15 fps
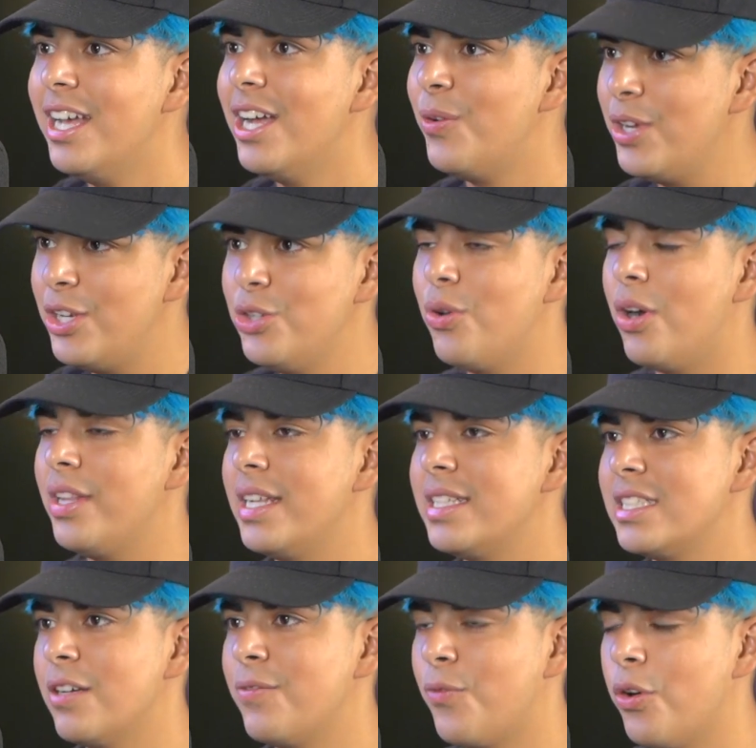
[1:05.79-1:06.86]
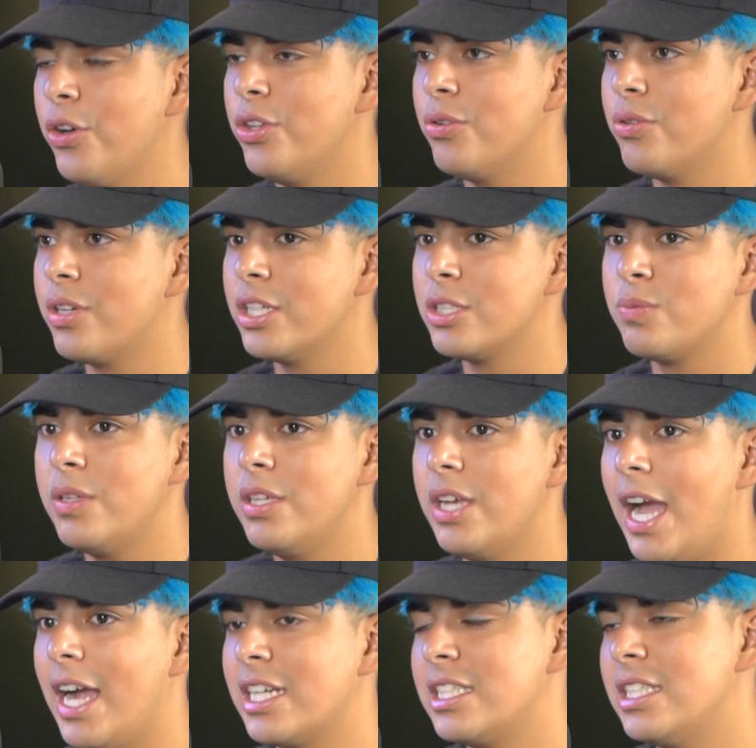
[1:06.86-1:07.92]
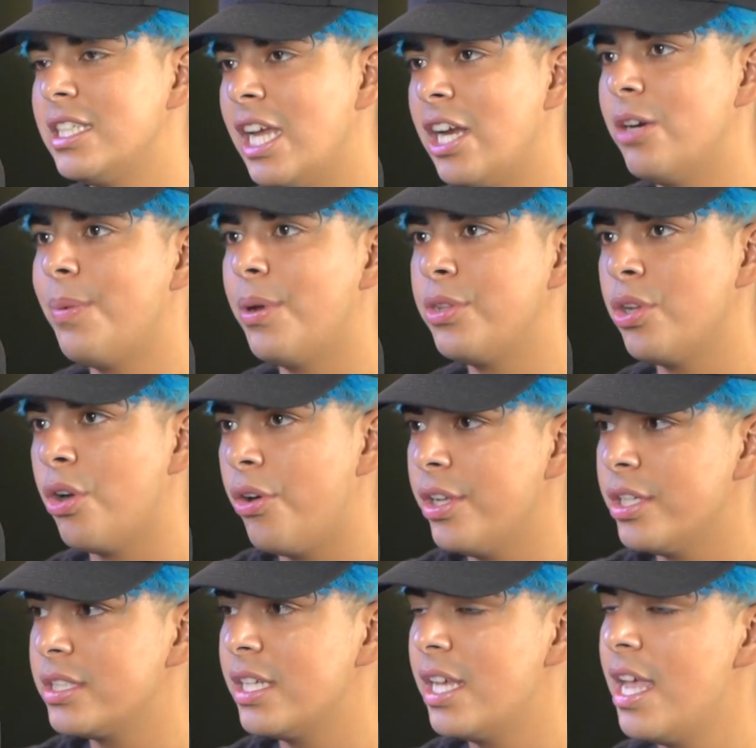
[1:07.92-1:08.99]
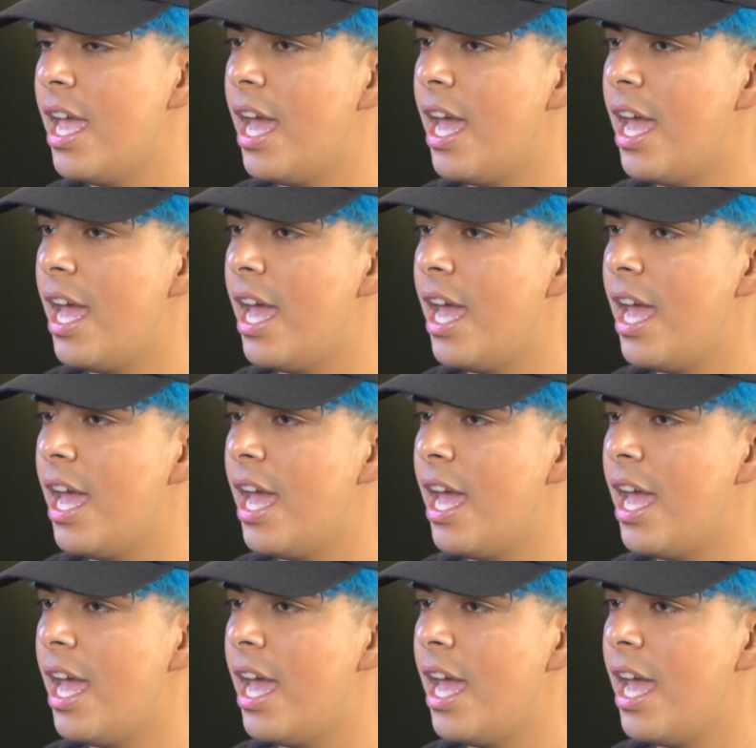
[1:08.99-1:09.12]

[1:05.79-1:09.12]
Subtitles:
We do all that stuff for you because we actually care about the artist.